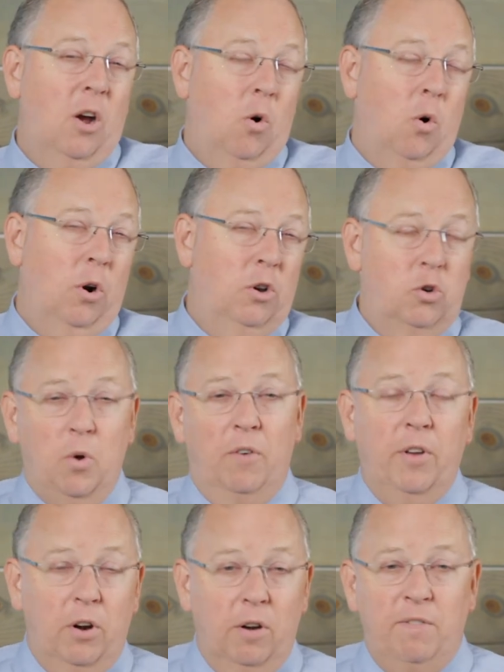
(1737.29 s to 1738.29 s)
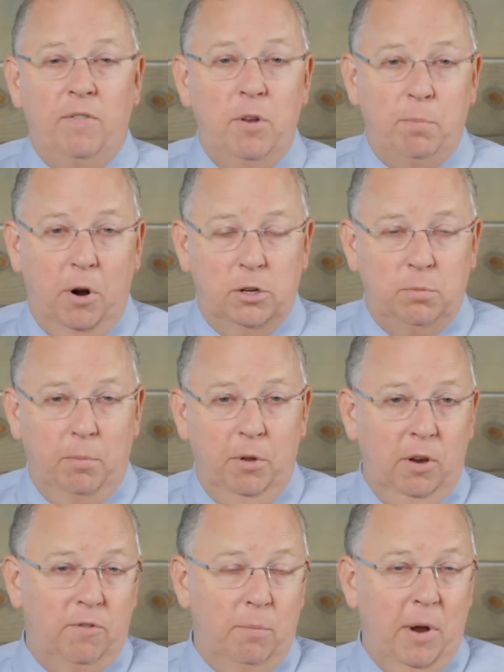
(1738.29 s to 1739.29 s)
or 1250 parts per
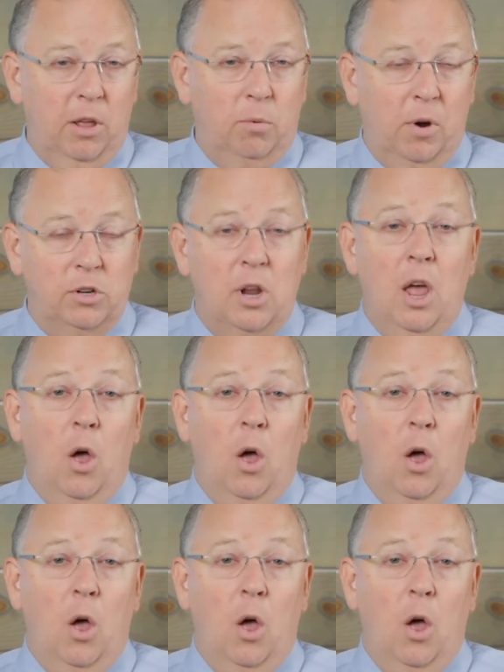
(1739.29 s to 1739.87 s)
million for mouthwash.